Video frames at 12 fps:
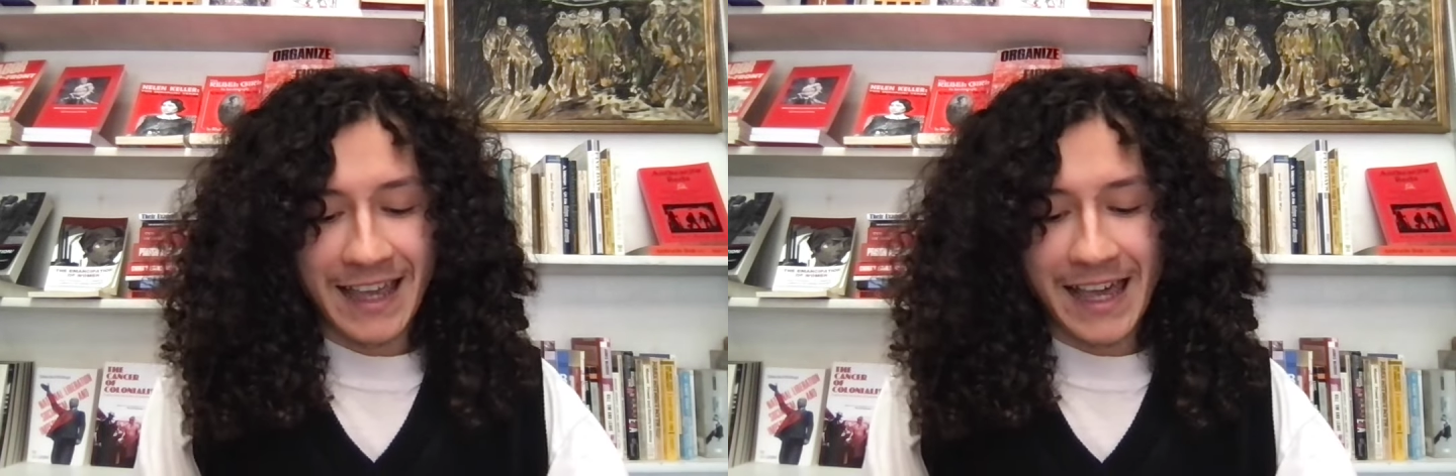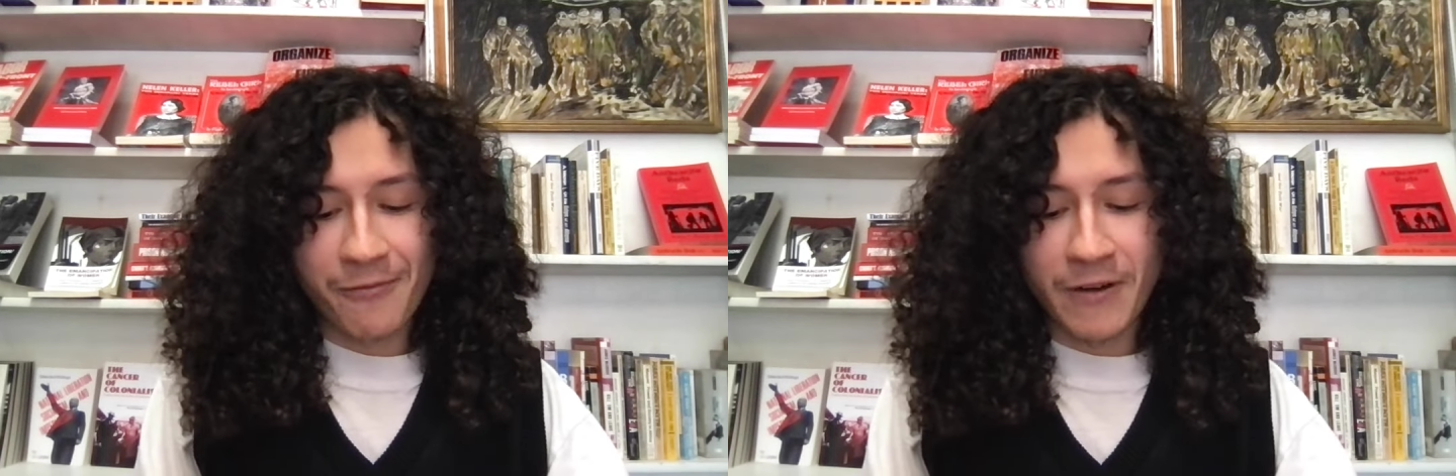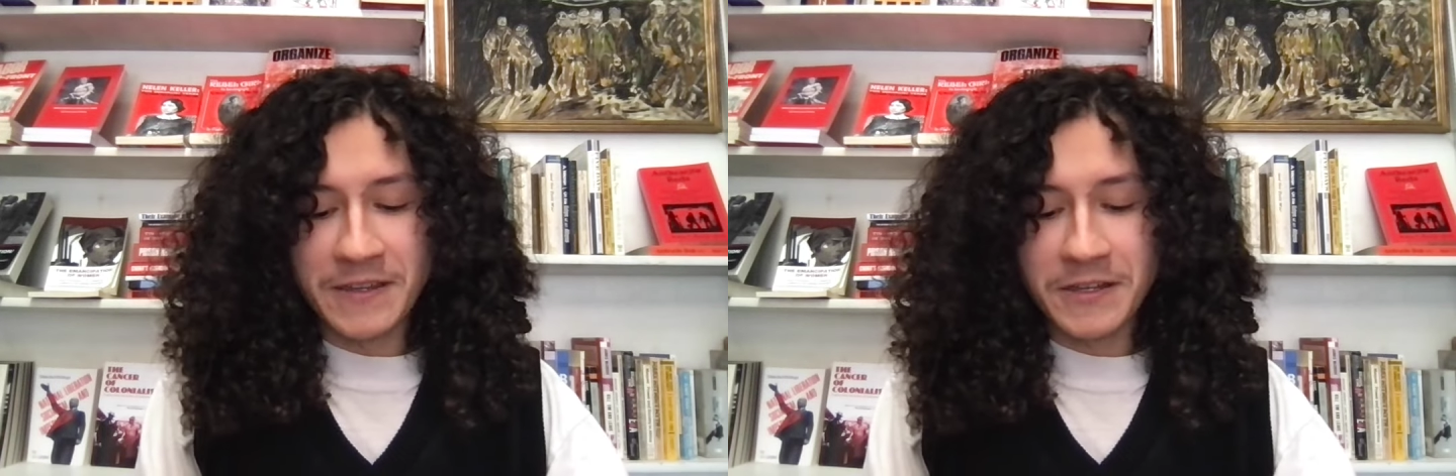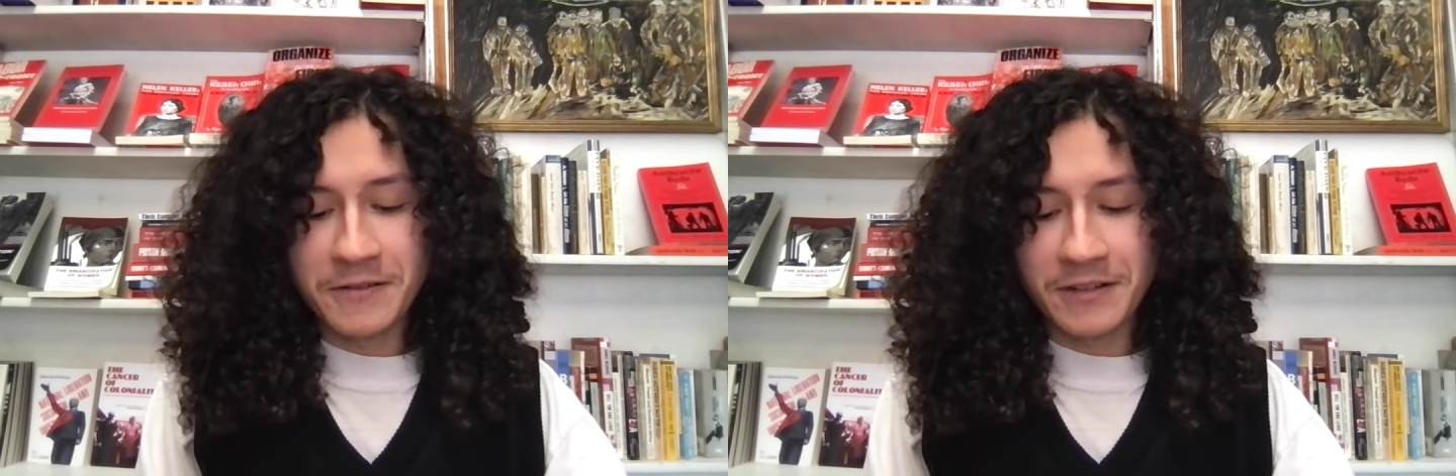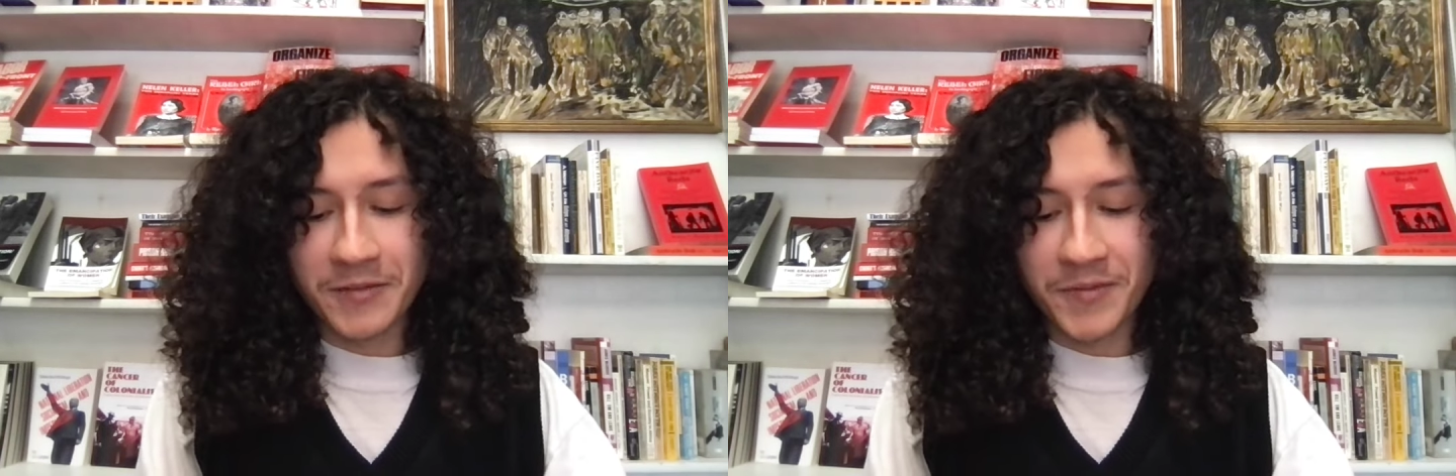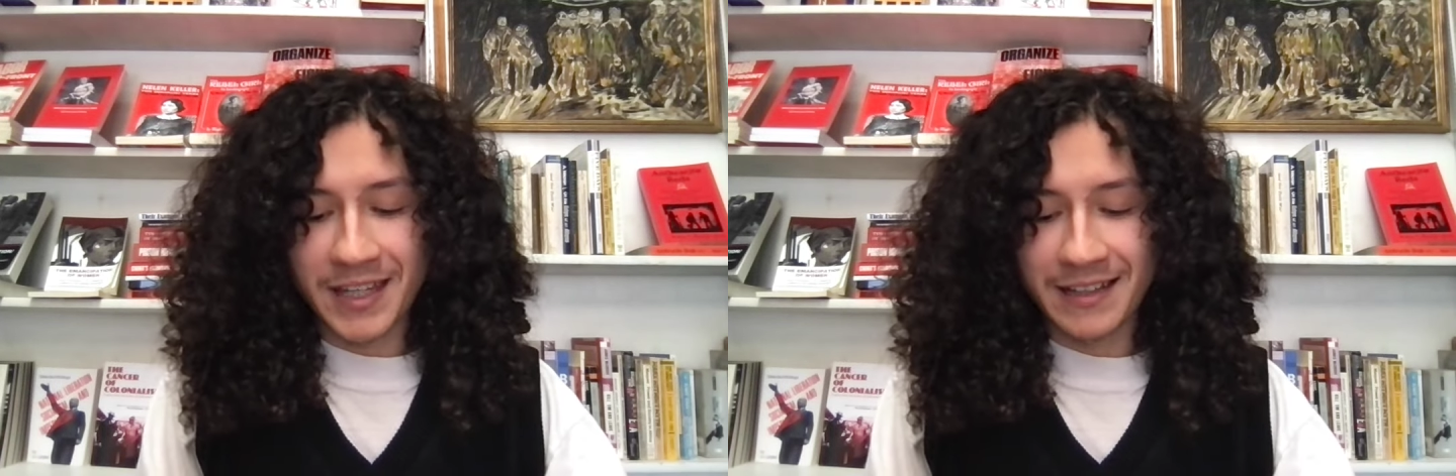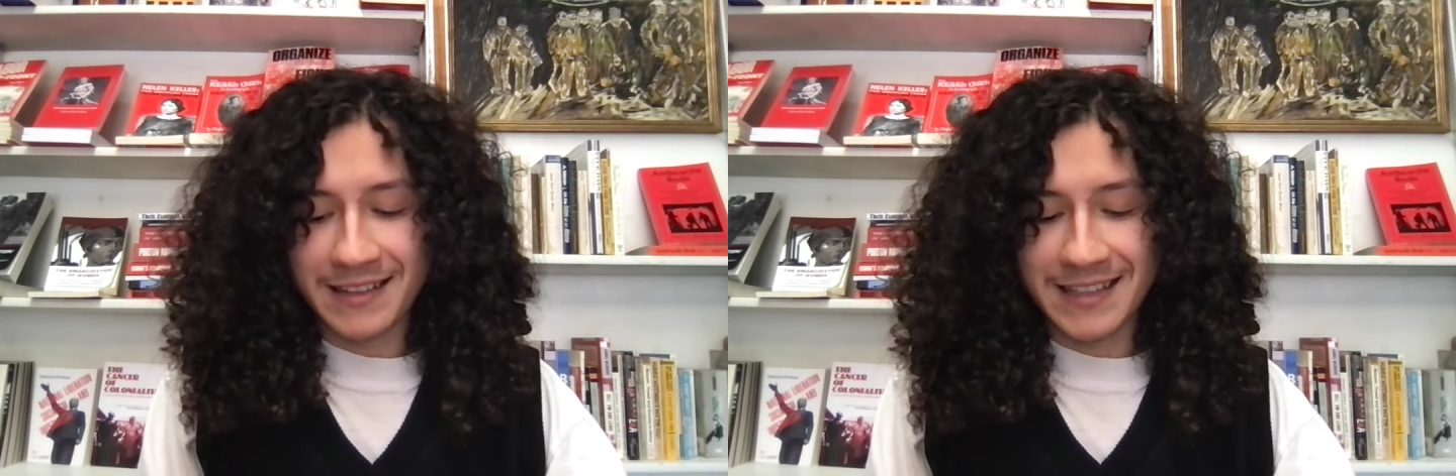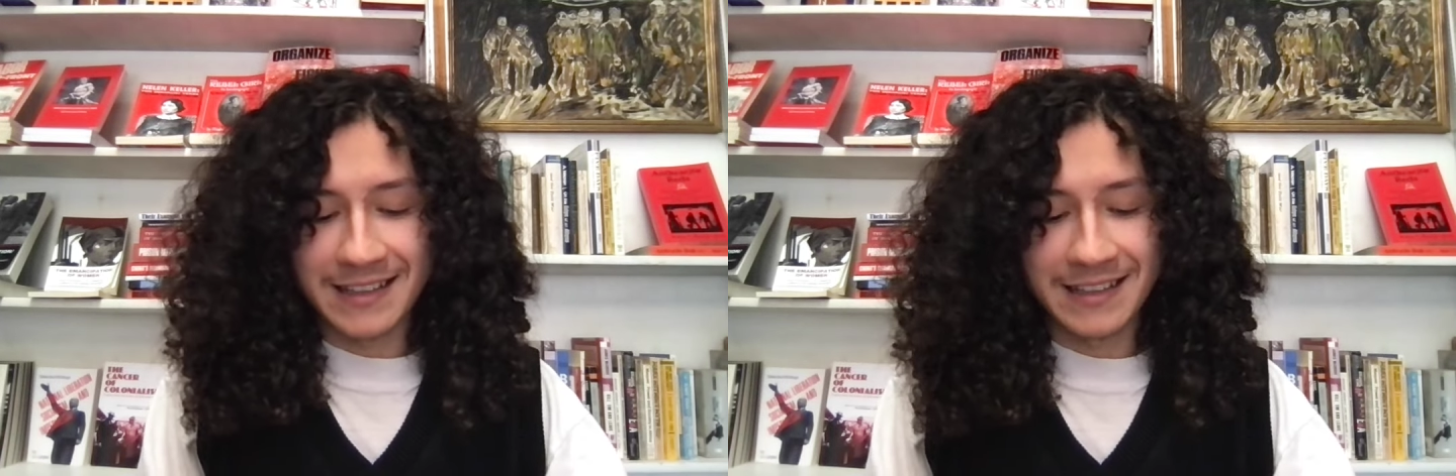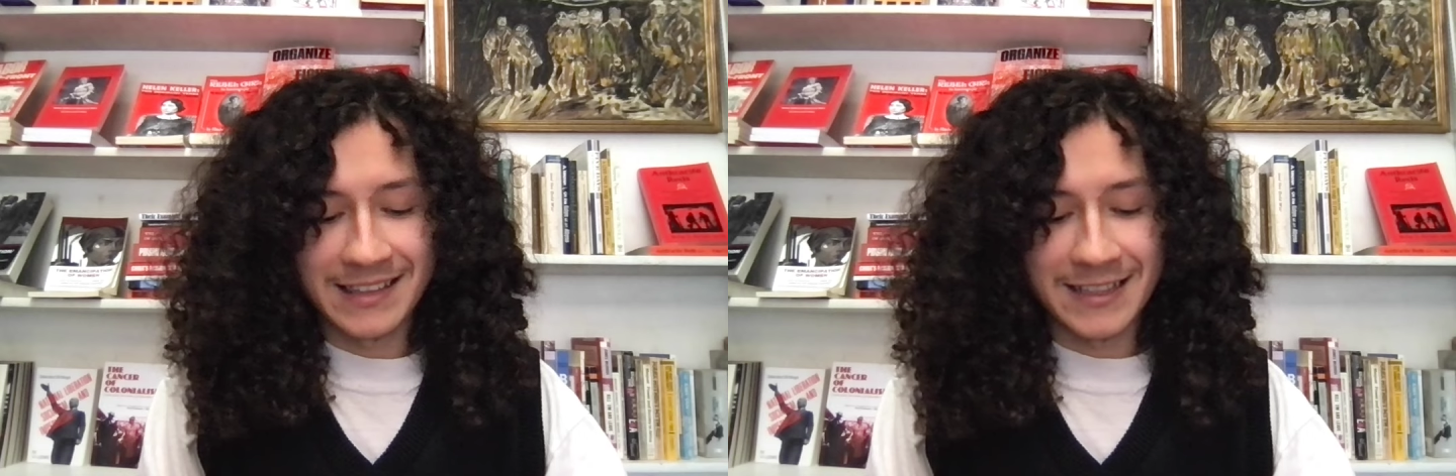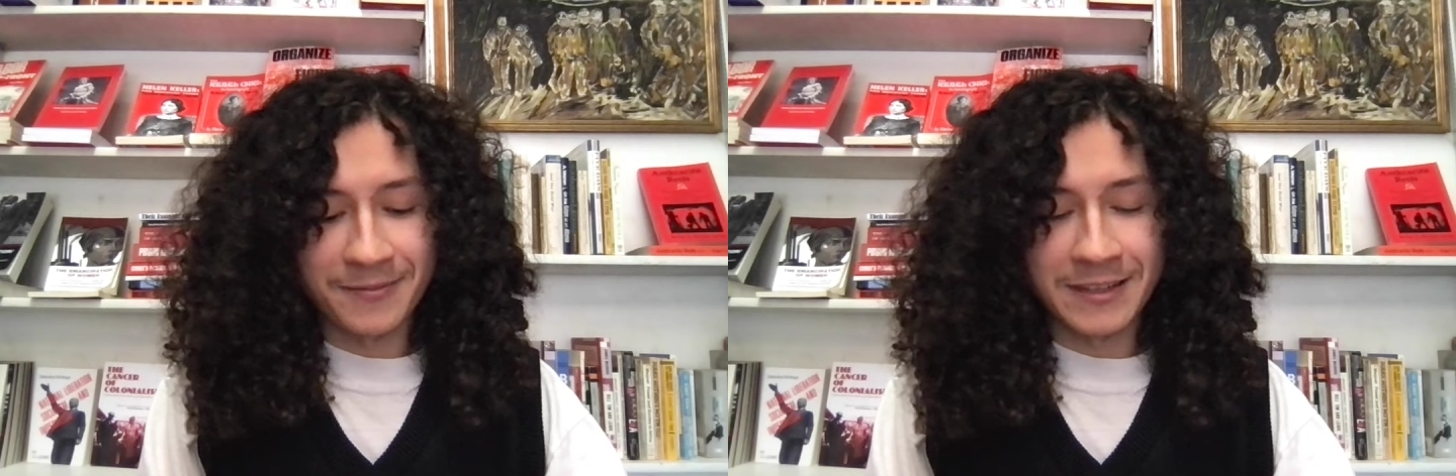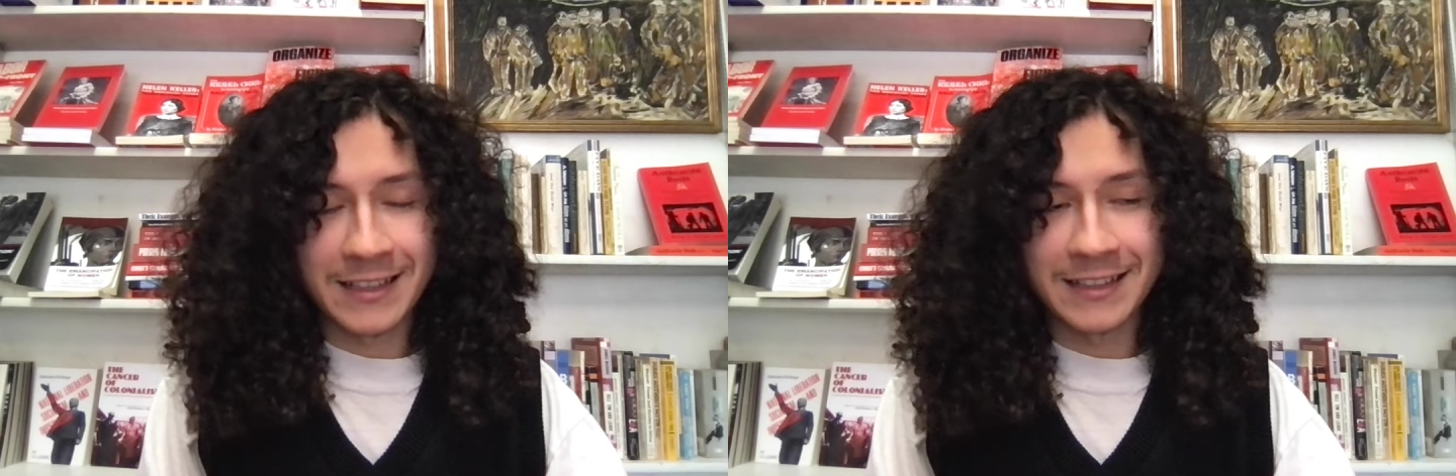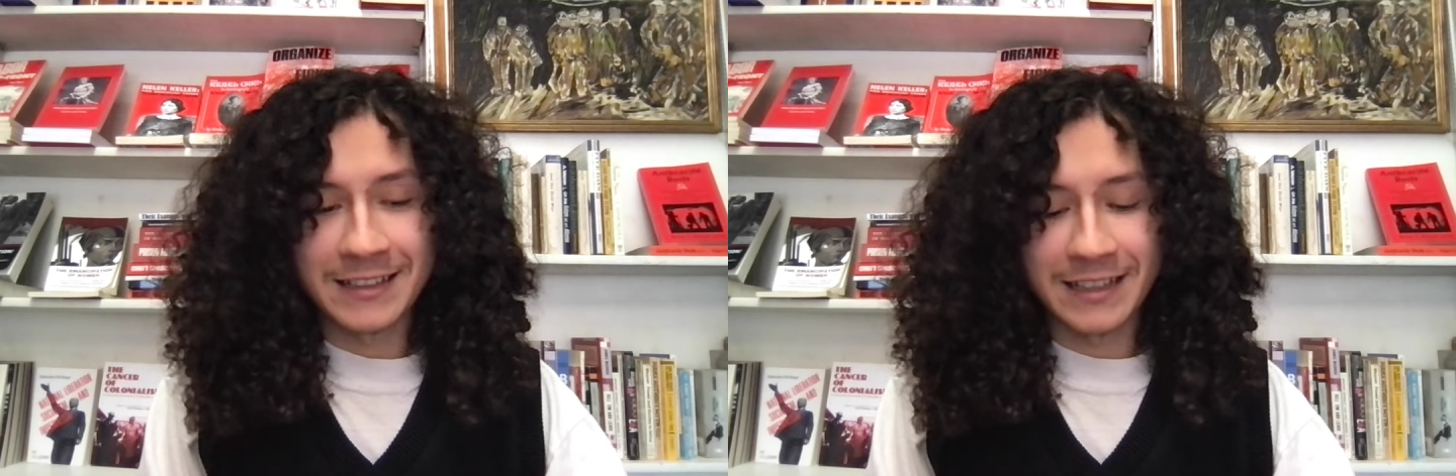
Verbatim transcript: And when you commit to something,